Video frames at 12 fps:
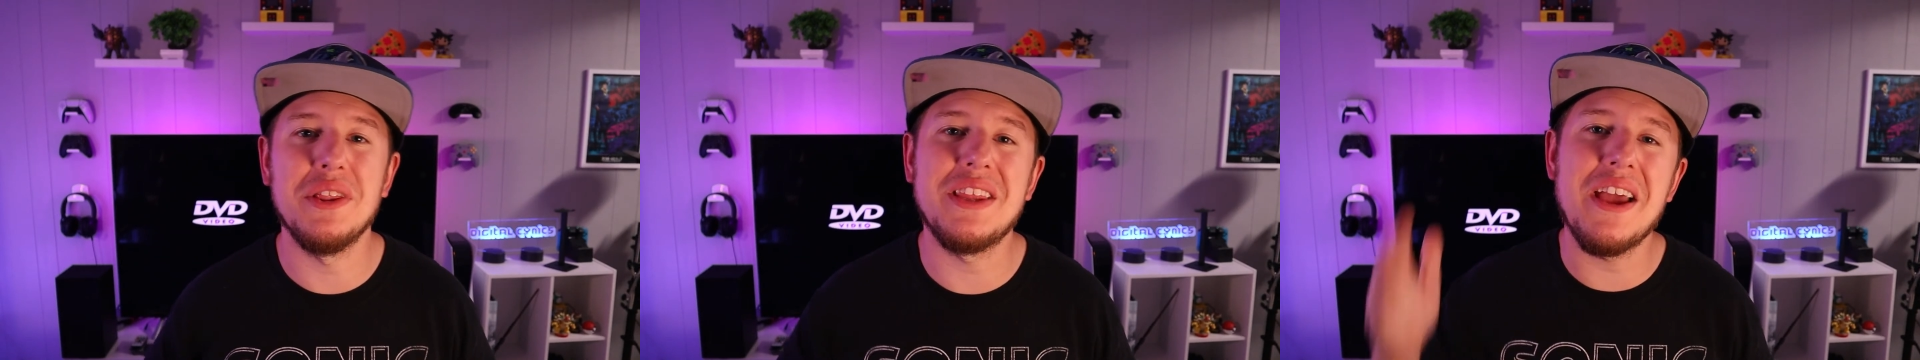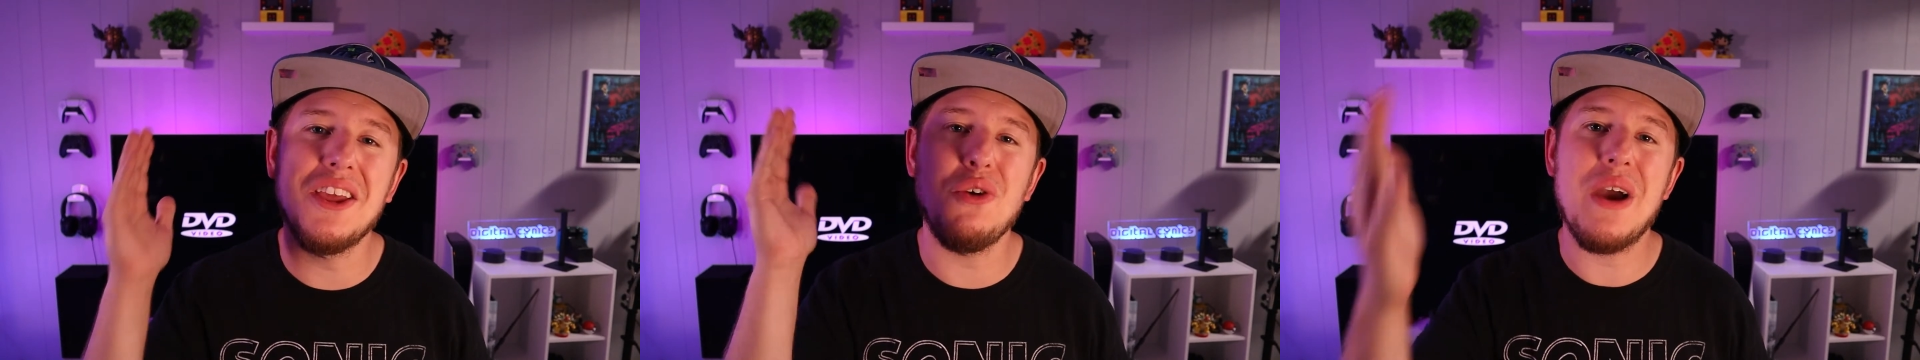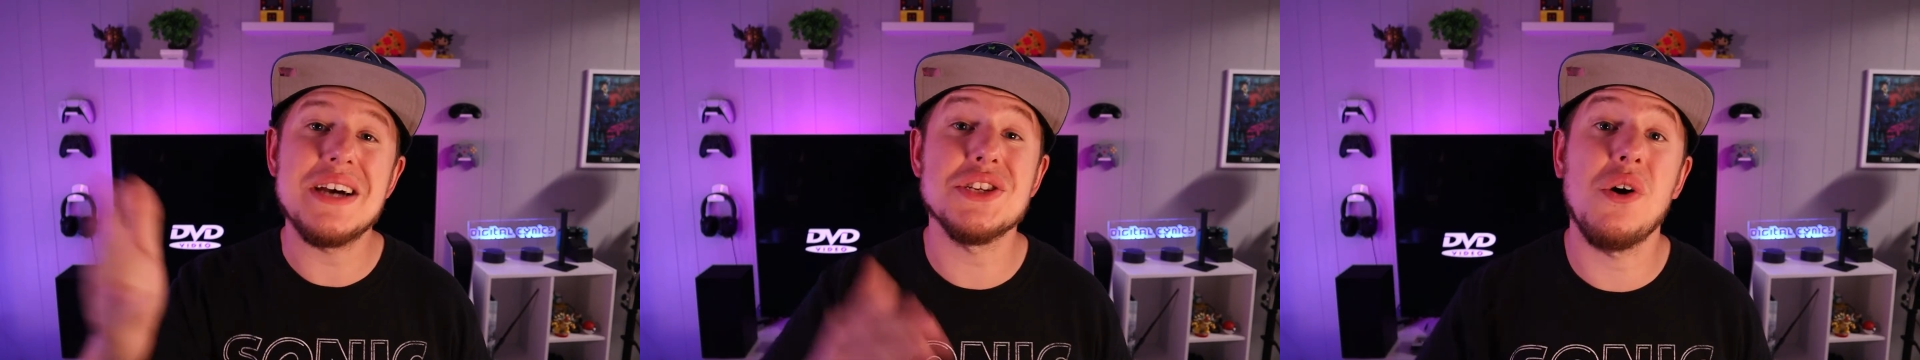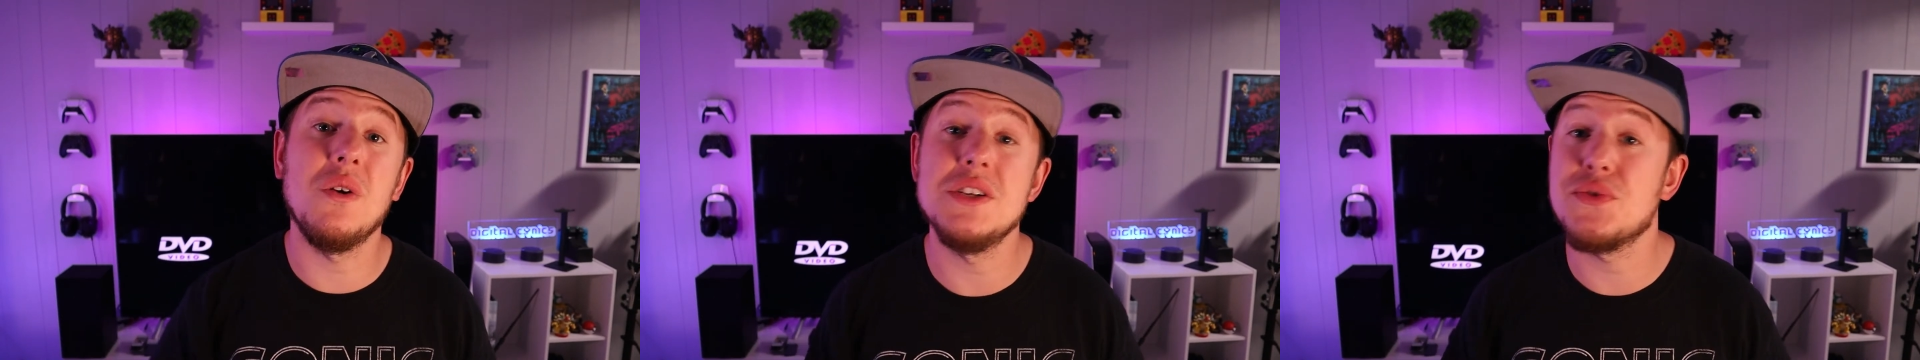Thank you as
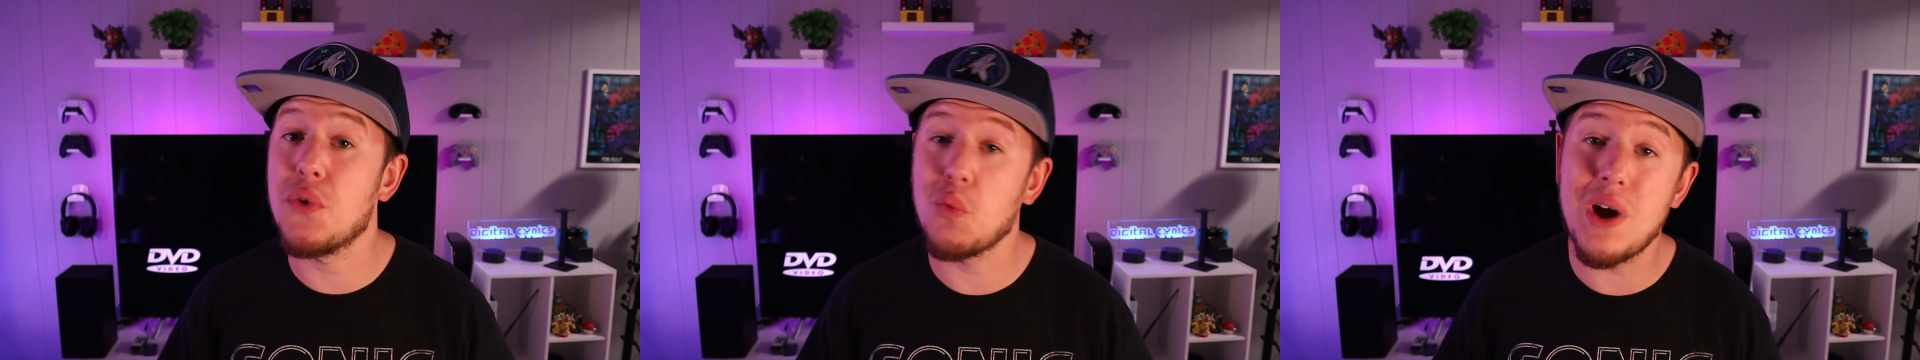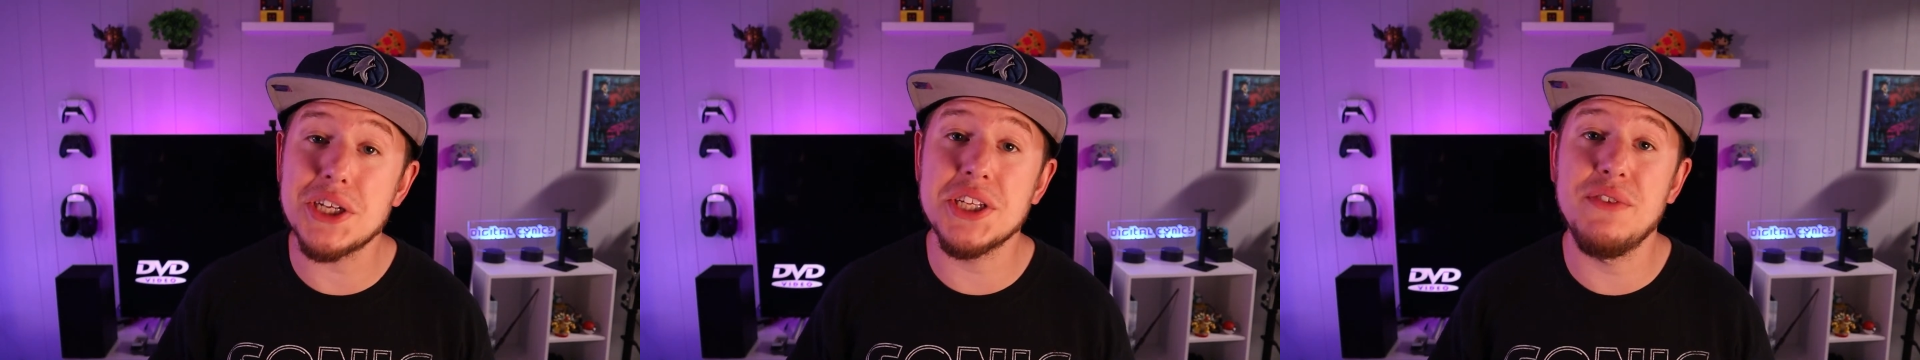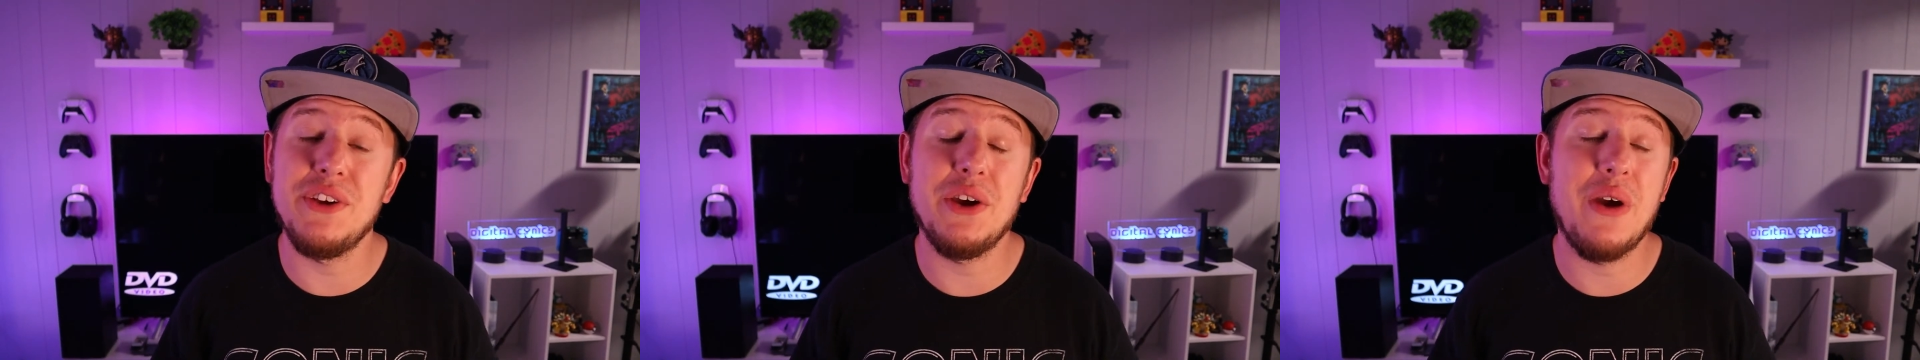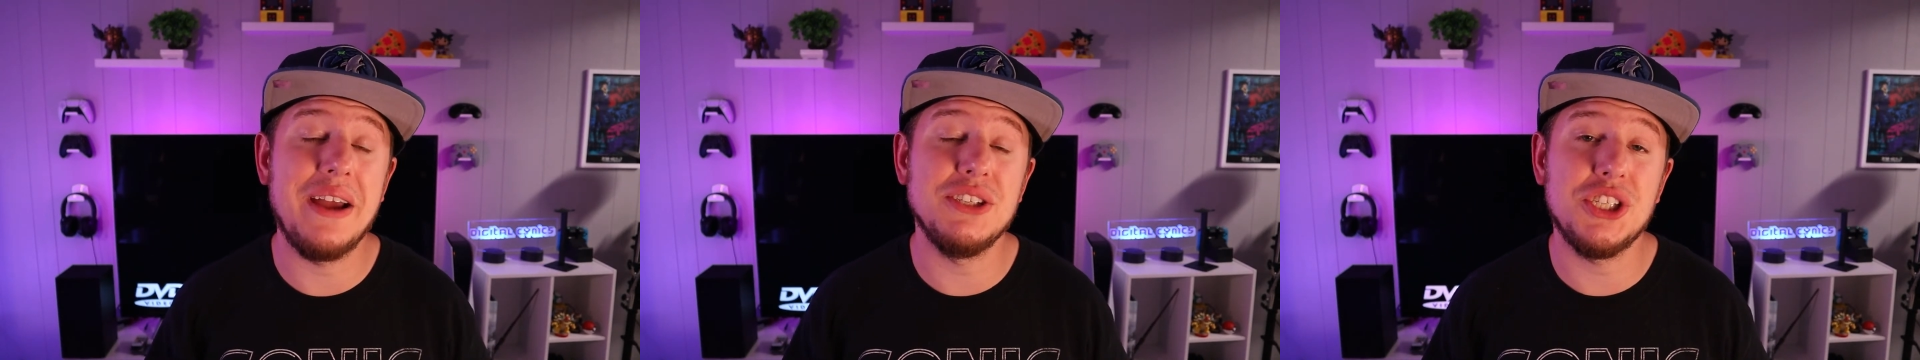always for watching the video
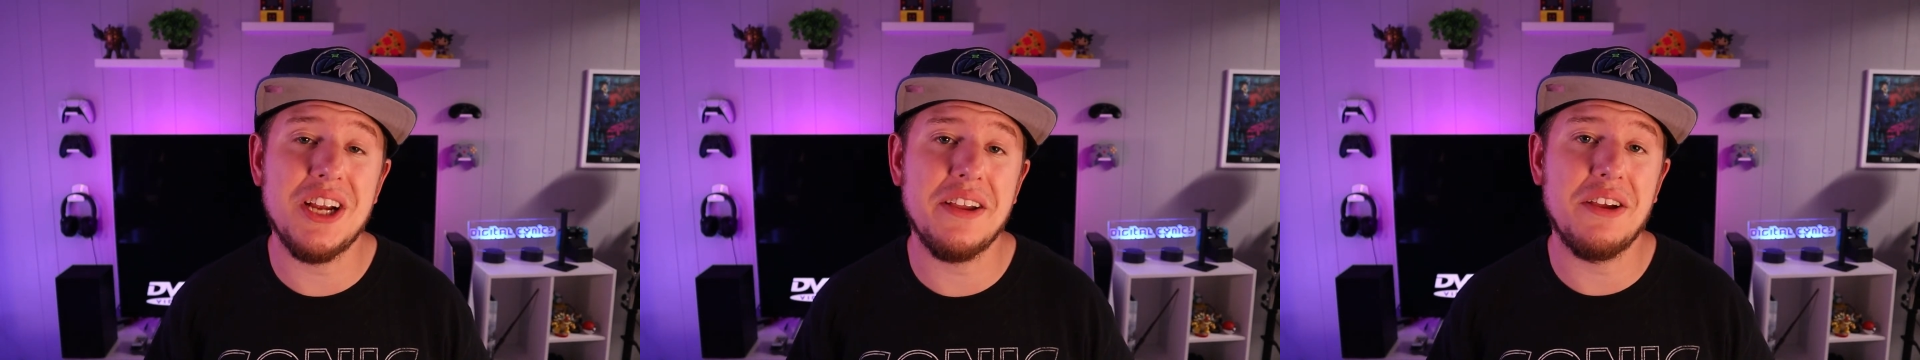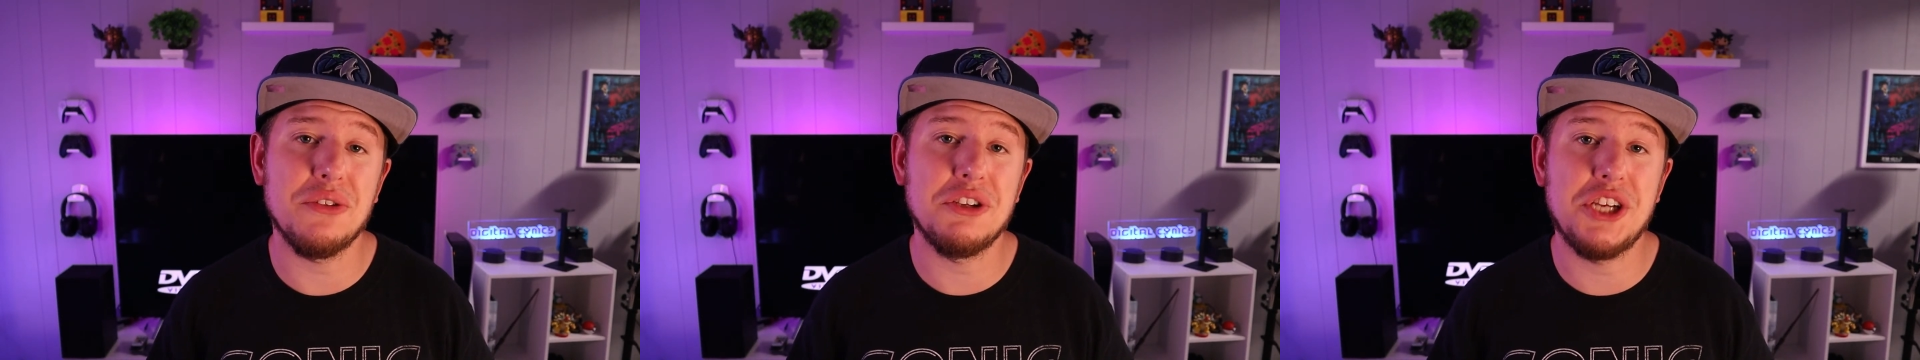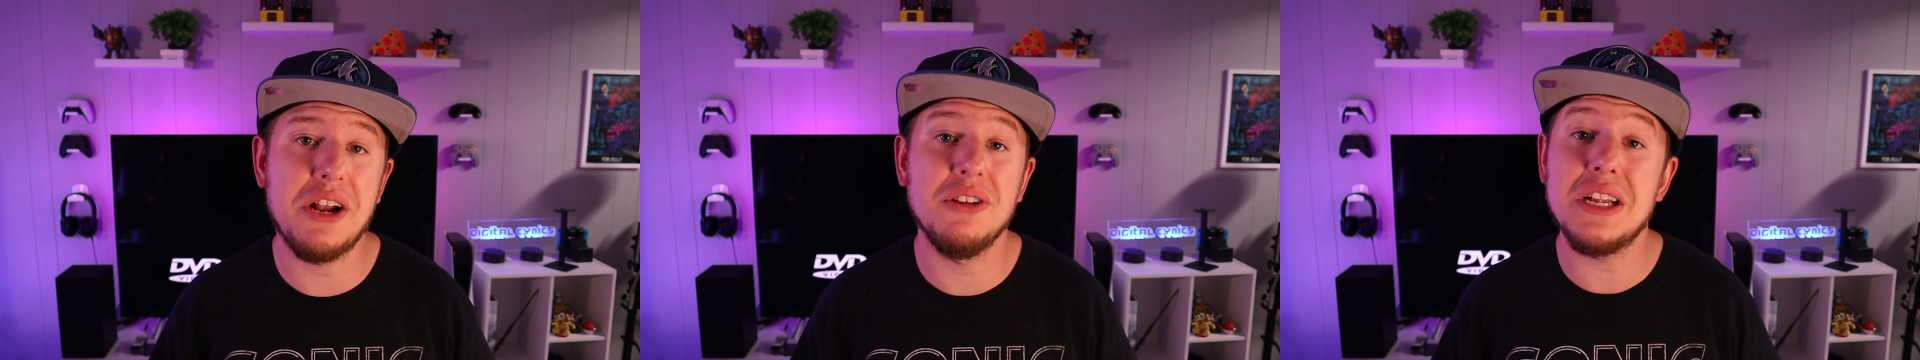and checking out the channel.